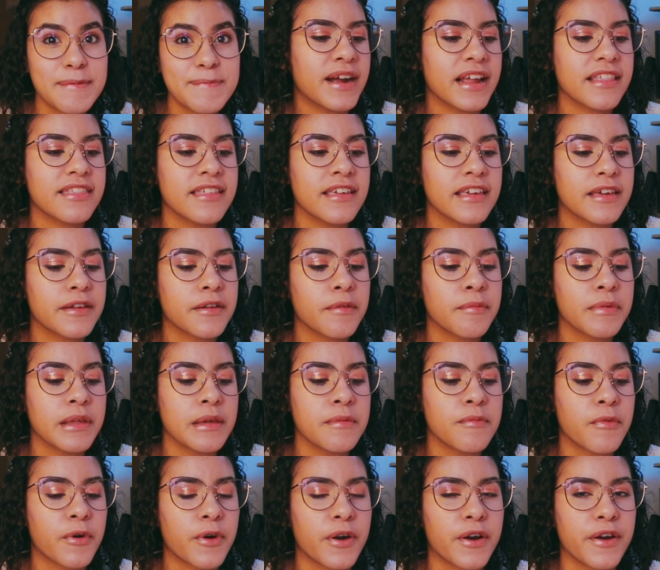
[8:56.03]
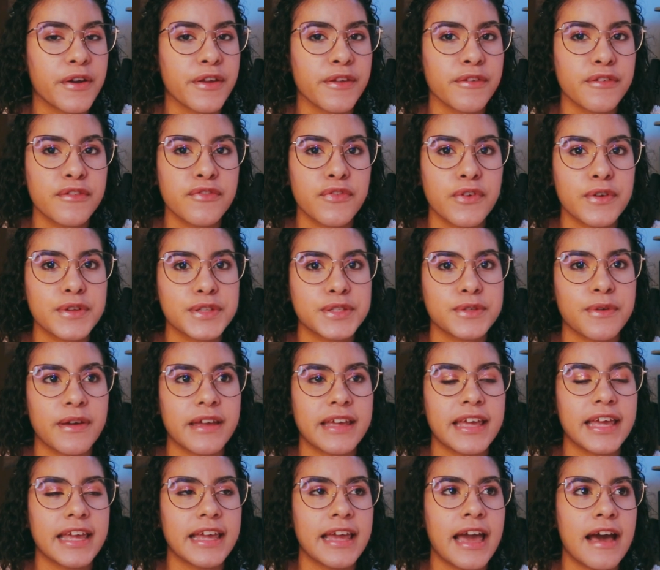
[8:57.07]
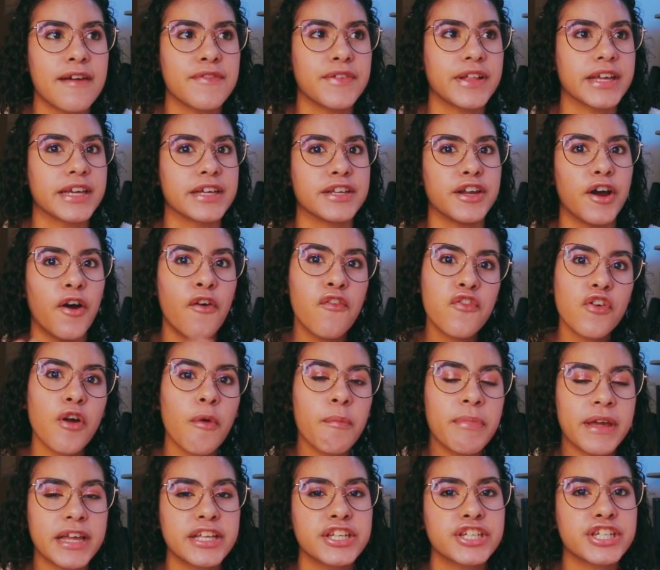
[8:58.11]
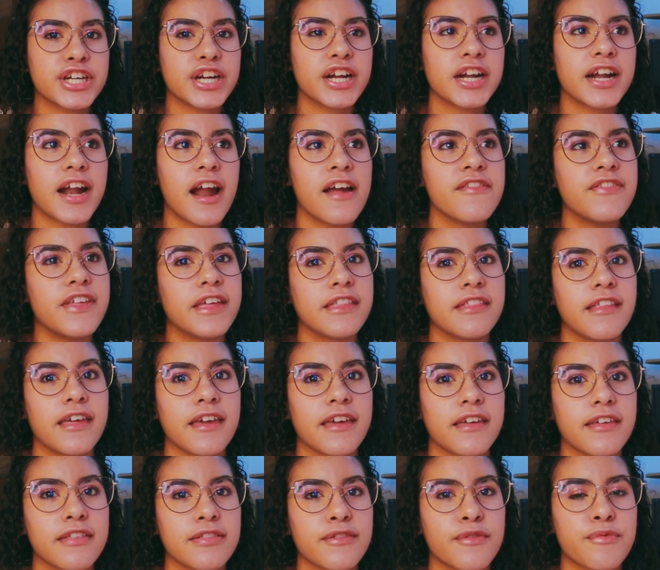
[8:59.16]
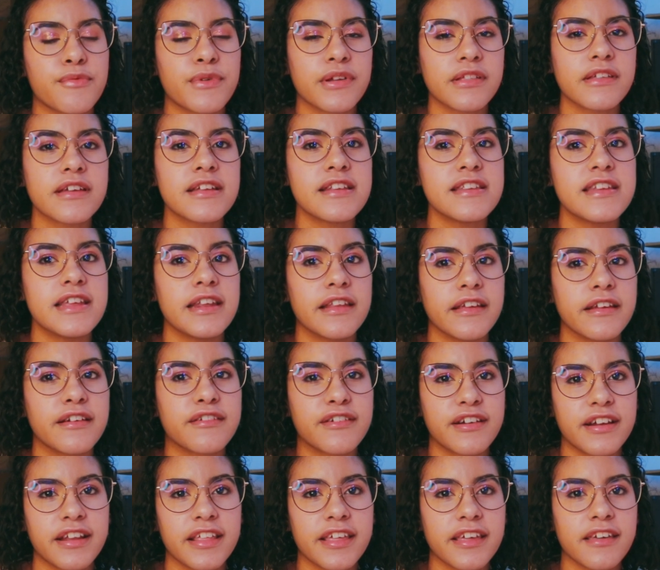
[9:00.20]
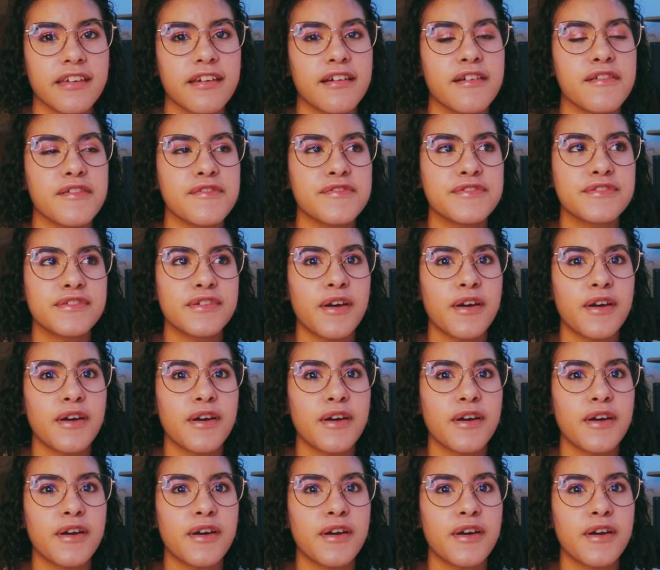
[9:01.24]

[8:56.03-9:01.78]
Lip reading: I think it'll be more useful so I can have like an overall picture and then like the really nitty-gritty of